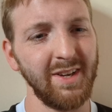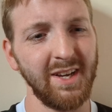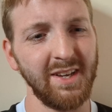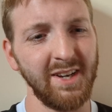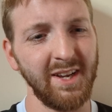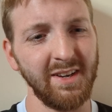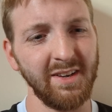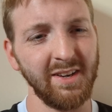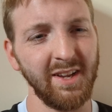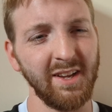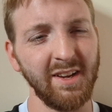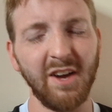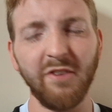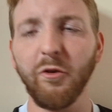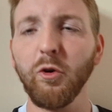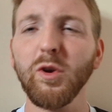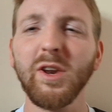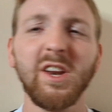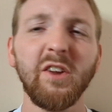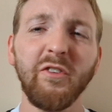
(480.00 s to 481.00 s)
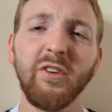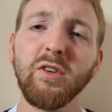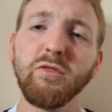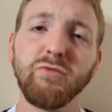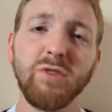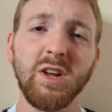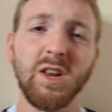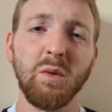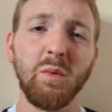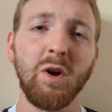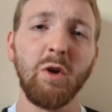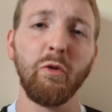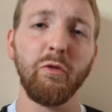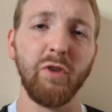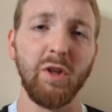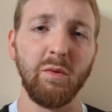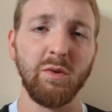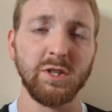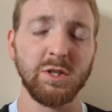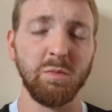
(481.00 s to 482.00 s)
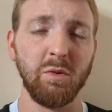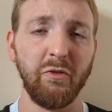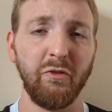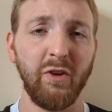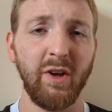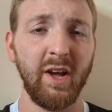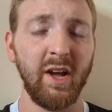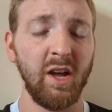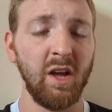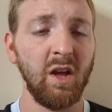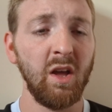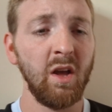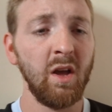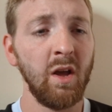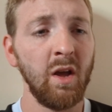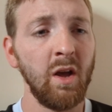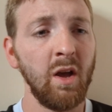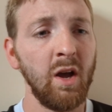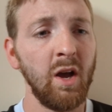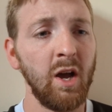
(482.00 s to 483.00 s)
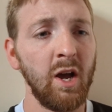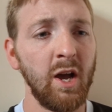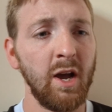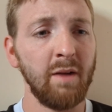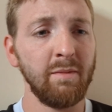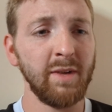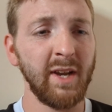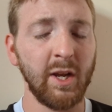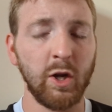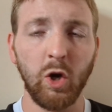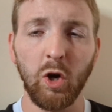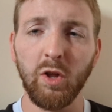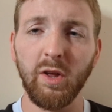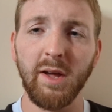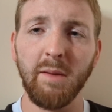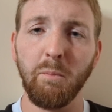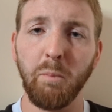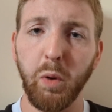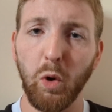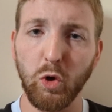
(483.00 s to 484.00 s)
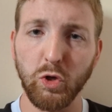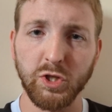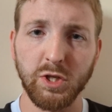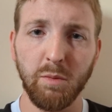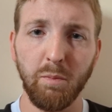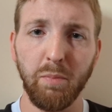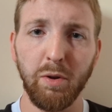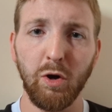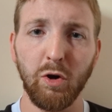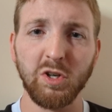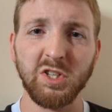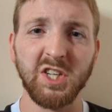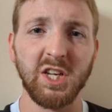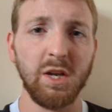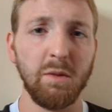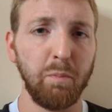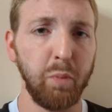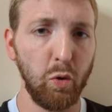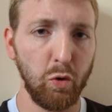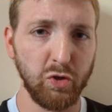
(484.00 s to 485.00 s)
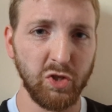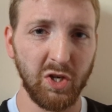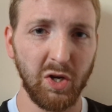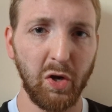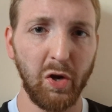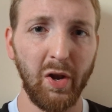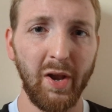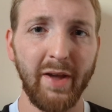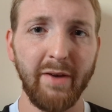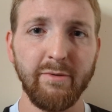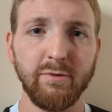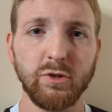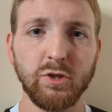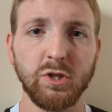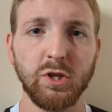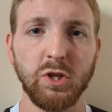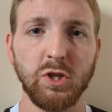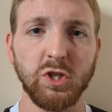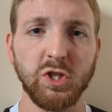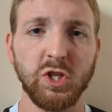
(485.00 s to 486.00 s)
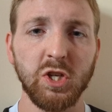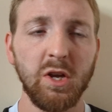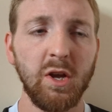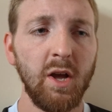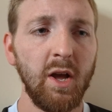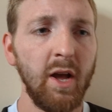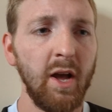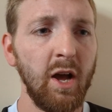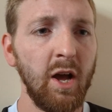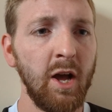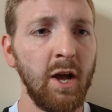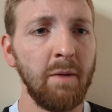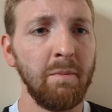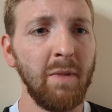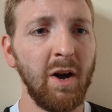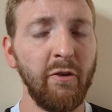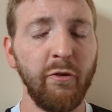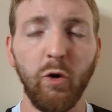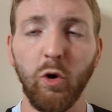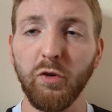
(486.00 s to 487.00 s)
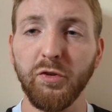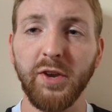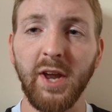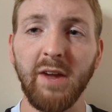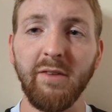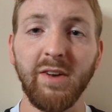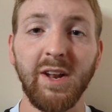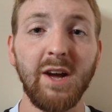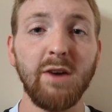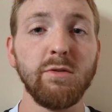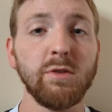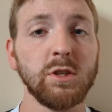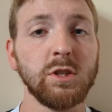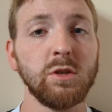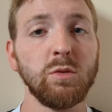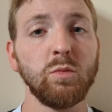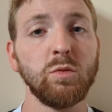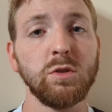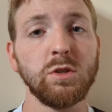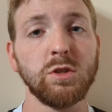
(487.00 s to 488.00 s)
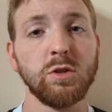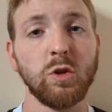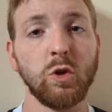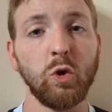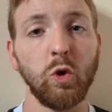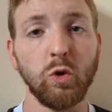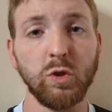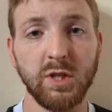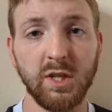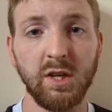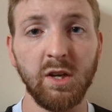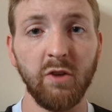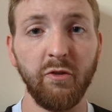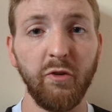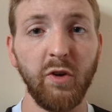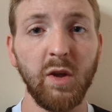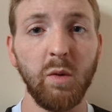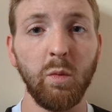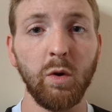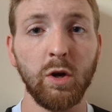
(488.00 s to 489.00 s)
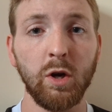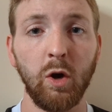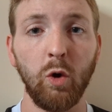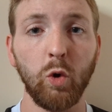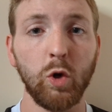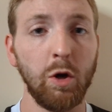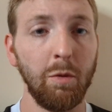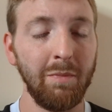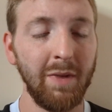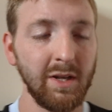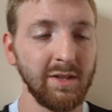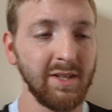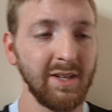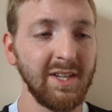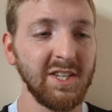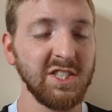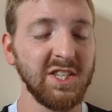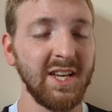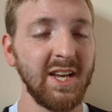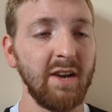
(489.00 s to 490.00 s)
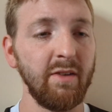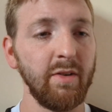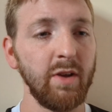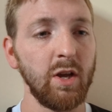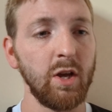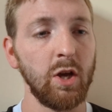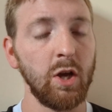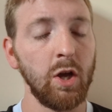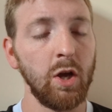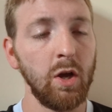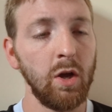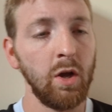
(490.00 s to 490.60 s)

then I thought they defended really well, Fleetwood, to be fair. They got important blocks in, important clearances. I thought David Harrington was good in the Fleetwood goal, commanded his area,